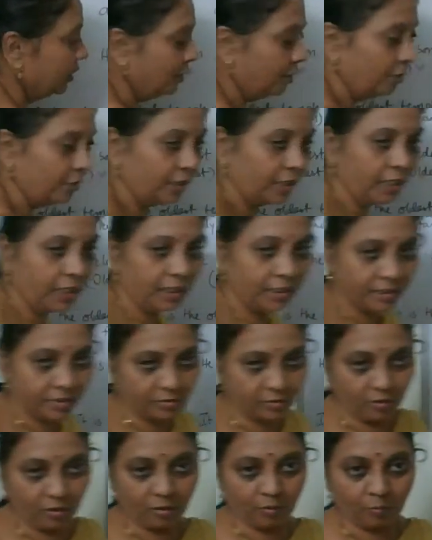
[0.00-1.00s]
Okay, it is
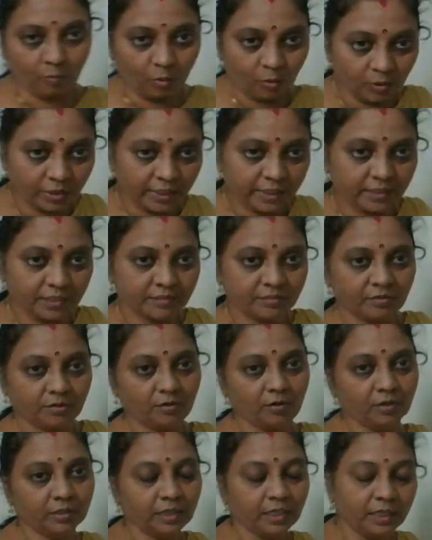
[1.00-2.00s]
wrong. Older is
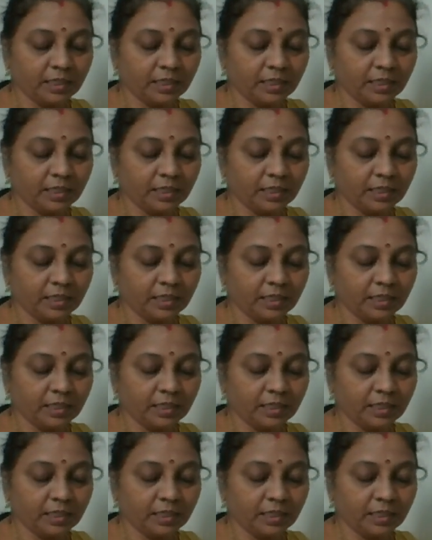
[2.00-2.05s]
wrong.